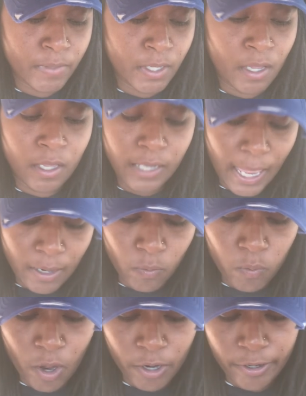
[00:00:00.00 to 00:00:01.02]
A lot of
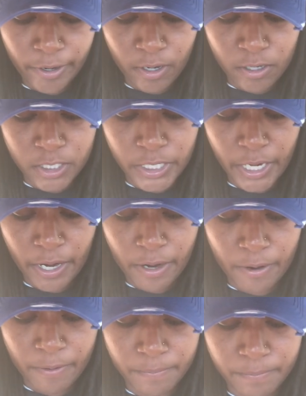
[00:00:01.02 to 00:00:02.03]
water energy here.